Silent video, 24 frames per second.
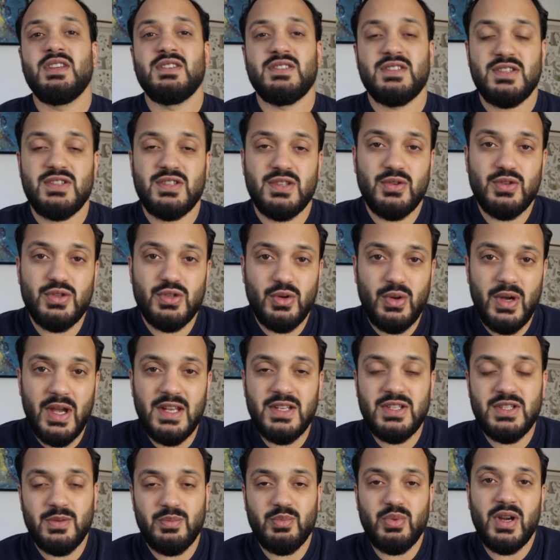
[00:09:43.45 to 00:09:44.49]
is a social
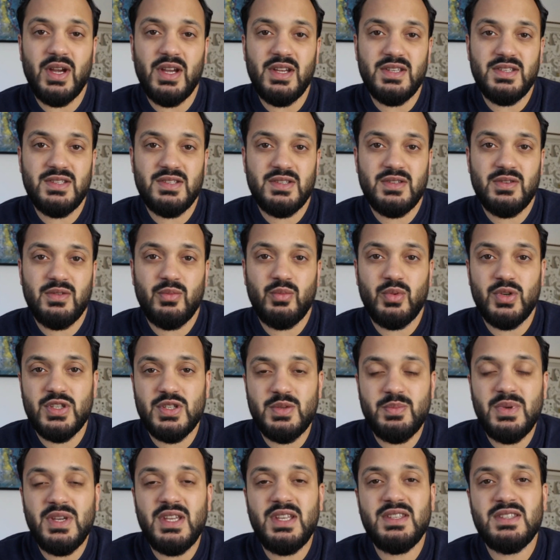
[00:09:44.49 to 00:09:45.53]
enterprise,
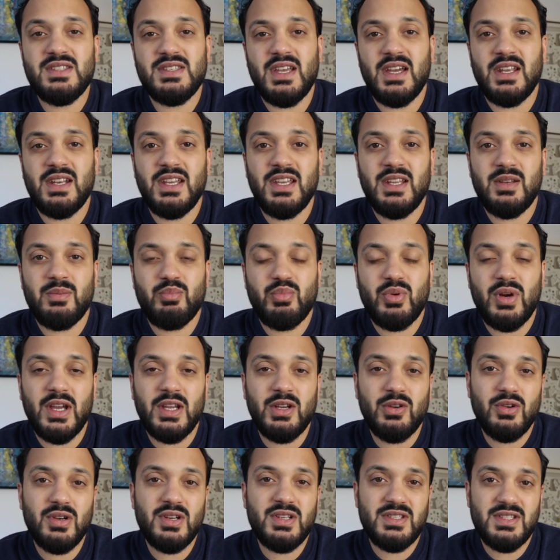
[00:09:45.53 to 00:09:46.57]
which means that it
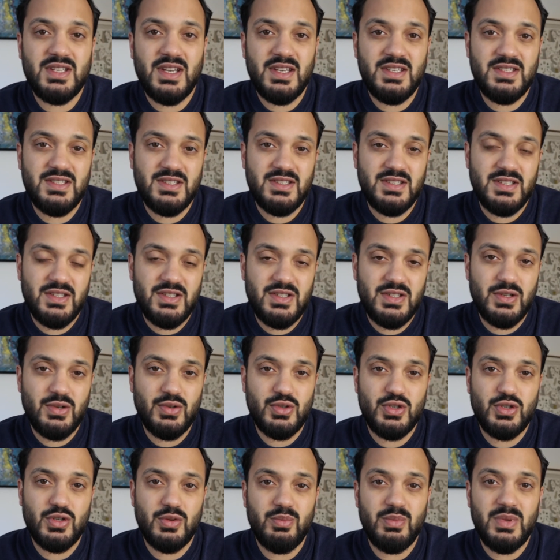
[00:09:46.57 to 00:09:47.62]
prioritizes its
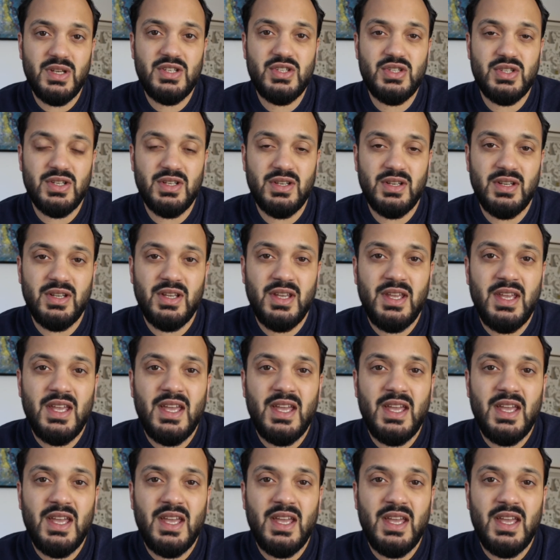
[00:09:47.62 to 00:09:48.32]
social mission